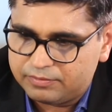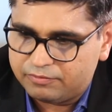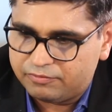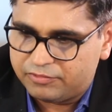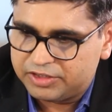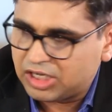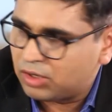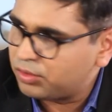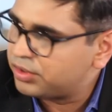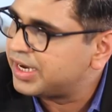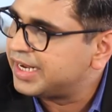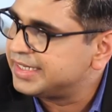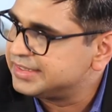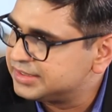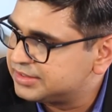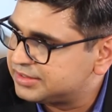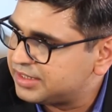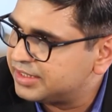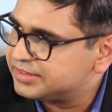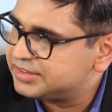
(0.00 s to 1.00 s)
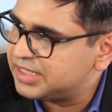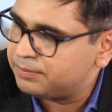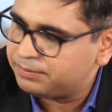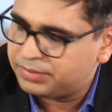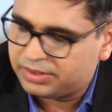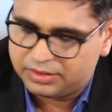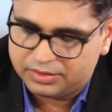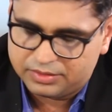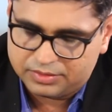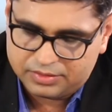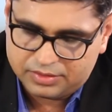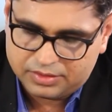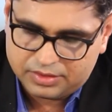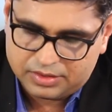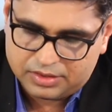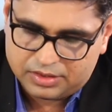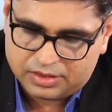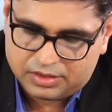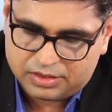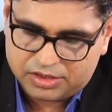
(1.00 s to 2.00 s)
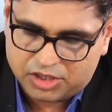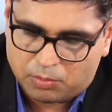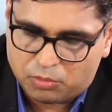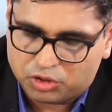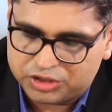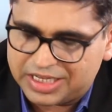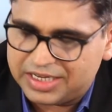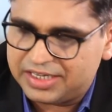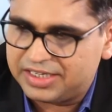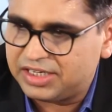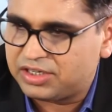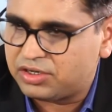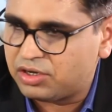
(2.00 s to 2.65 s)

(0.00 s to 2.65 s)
without a Rising Star example, your mortality